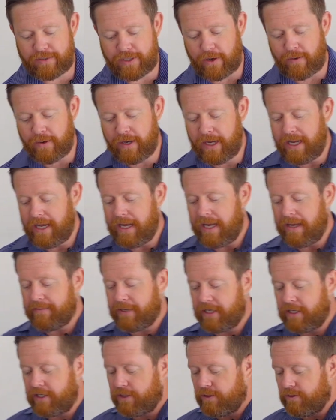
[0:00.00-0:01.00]
So I'm
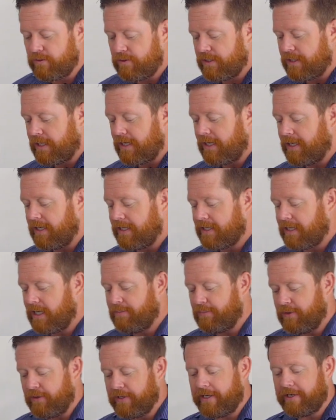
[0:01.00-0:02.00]
going to use a
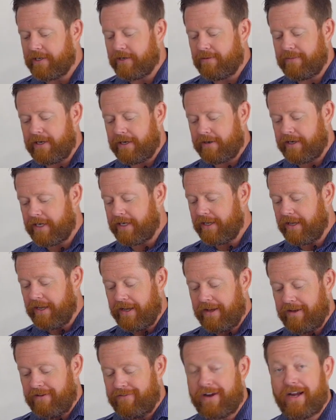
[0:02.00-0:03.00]
couple here, married,
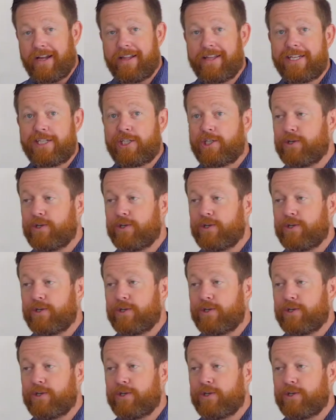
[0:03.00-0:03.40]
filing